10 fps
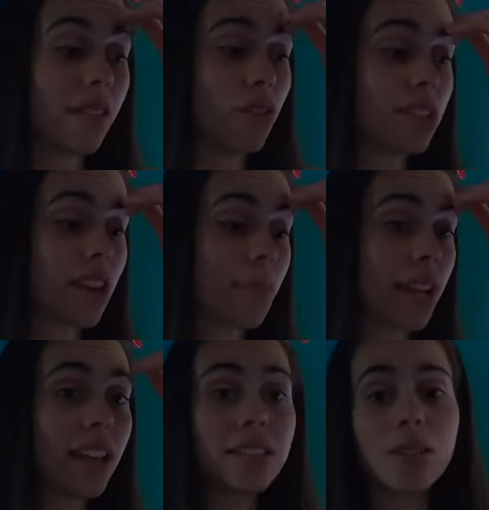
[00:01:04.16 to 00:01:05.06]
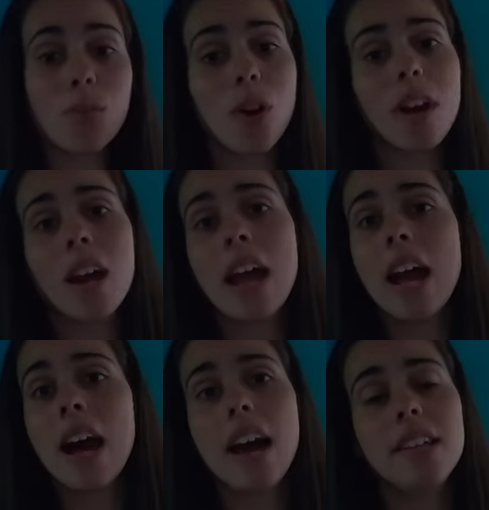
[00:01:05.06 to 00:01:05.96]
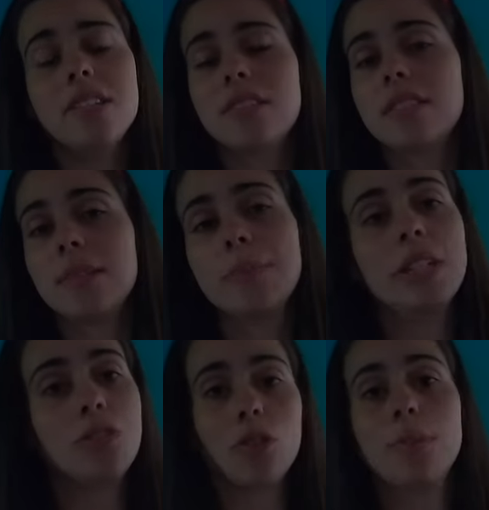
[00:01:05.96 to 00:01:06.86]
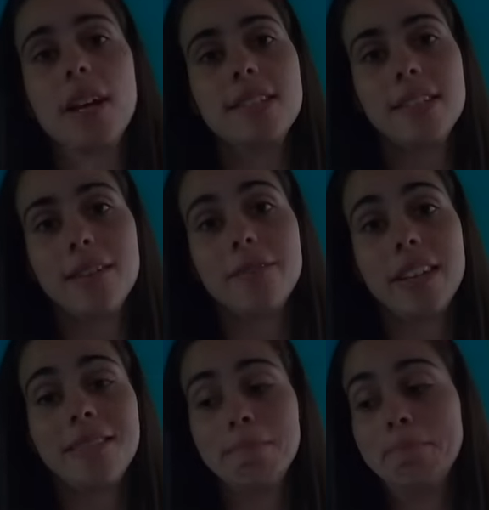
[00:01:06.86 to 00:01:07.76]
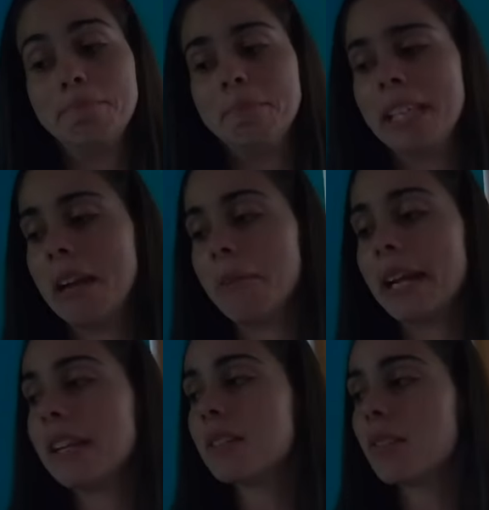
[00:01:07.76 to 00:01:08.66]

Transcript: every time I get somewhere, I just simply drop my stuff and get ready.